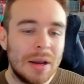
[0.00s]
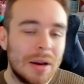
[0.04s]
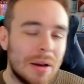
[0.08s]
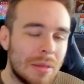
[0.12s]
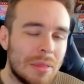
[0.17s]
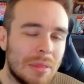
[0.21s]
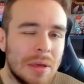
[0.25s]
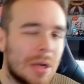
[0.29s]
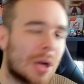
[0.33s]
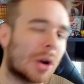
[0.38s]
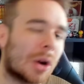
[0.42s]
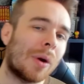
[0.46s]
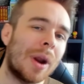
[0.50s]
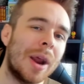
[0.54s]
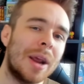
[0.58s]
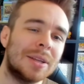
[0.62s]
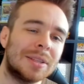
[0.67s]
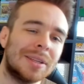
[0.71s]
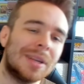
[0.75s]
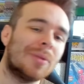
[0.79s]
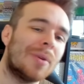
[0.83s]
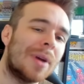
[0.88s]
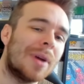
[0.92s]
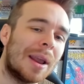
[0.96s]
Nothing
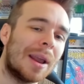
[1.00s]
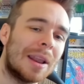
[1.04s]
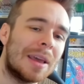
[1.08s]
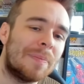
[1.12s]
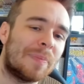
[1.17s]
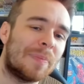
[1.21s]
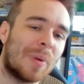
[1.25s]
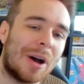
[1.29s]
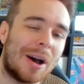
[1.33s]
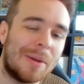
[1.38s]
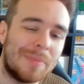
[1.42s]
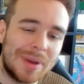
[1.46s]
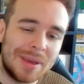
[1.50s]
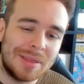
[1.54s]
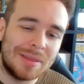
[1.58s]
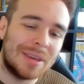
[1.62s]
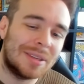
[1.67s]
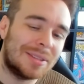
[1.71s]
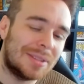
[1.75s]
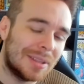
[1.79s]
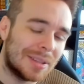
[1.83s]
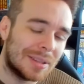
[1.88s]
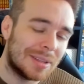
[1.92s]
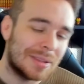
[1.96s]
crazy, really, but I mean,
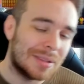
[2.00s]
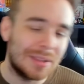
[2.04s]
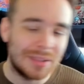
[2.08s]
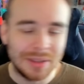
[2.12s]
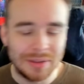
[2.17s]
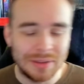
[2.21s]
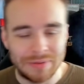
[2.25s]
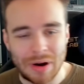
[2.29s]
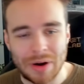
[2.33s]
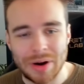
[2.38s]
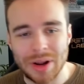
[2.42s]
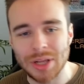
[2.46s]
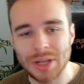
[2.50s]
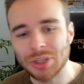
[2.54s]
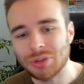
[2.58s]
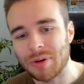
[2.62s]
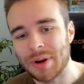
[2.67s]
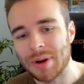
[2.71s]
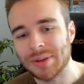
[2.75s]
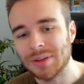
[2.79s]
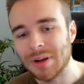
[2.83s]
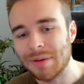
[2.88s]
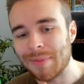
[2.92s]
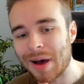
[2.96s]
this is this is very
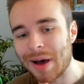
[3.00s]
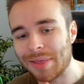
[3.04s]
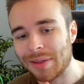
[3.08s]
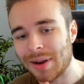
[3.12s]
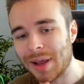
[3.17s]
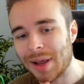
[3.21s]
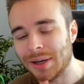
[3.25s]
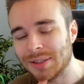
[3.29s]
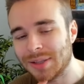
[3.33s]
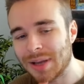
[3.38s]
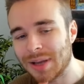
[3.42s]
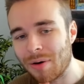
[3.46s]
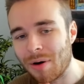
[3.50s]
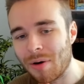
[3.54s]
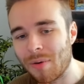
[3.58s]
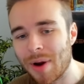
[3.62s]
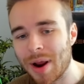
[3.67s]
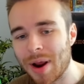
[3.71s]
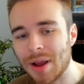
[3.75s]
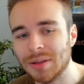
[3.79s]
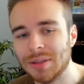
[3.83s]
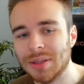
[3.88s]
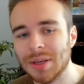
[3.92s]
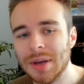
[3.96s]
interesting about the next Tera
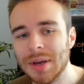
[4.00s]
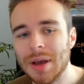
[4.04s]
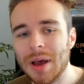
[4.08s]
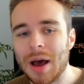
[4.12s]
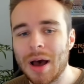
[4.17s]
raids,